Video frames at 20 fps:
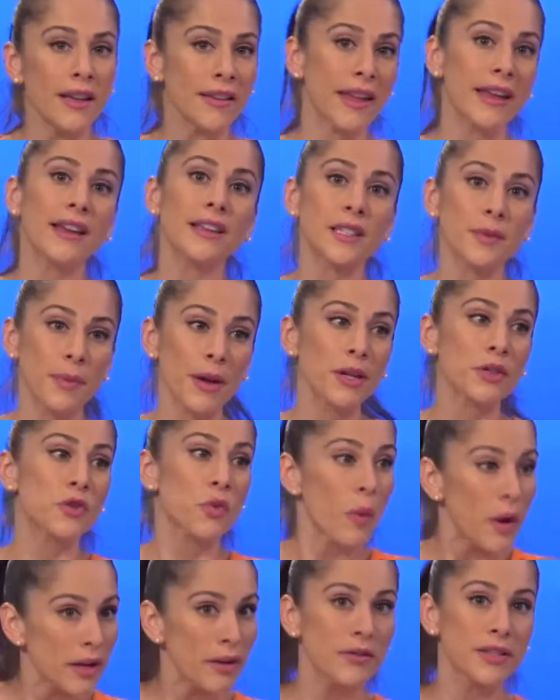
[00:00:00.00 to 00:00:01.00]
They get to pay
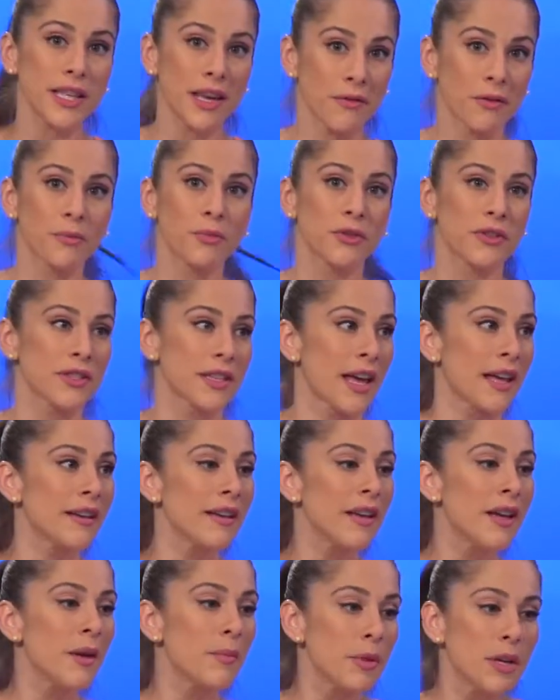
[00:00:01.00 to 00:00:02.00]
27%
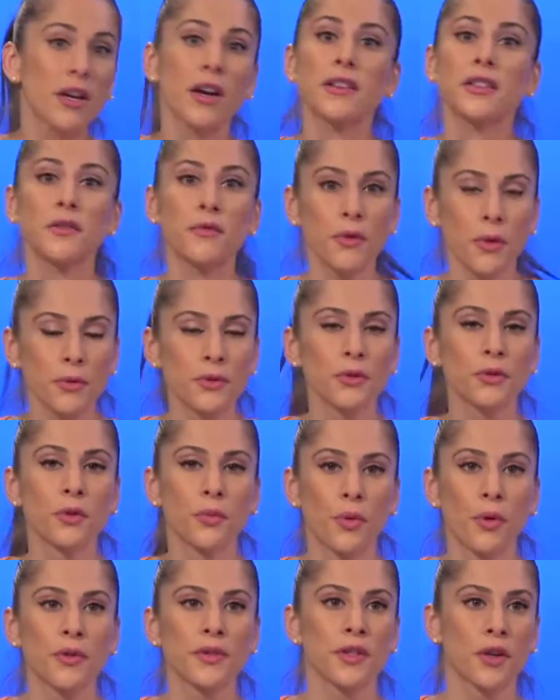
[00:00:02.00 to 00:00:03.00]
because of those
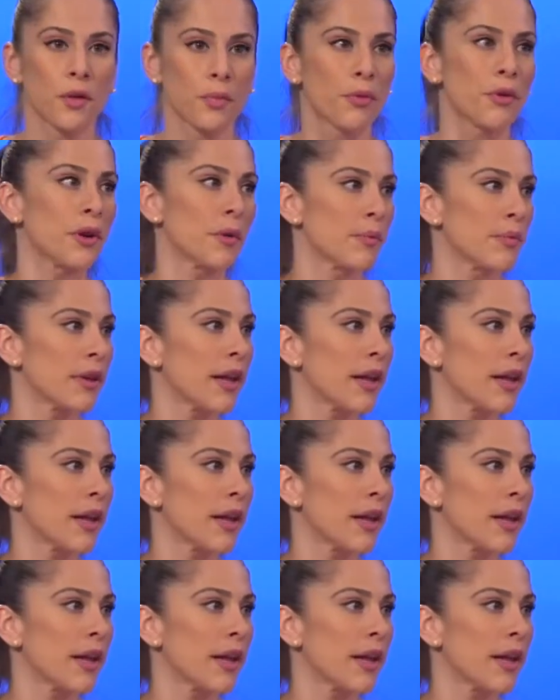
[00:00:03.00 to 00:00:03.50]
loopholes that are put in